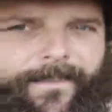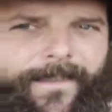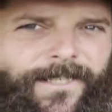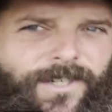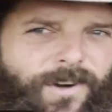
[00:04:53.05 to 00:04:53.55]

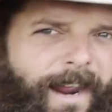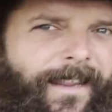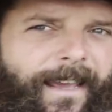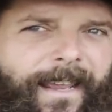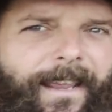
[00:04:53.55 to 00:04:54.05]
This
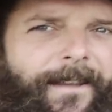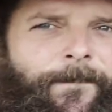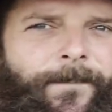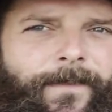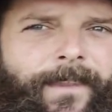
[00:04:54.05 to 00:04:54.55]
trailer here
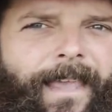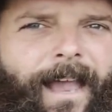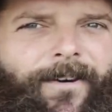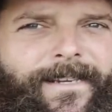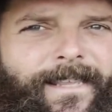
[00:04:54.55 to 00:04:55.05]

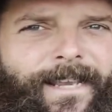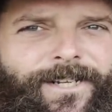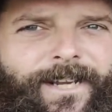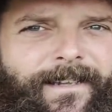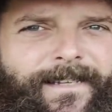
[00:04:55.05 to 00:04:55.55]
carries their
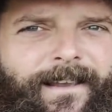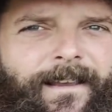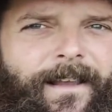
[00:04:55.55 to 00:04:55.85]
shelter,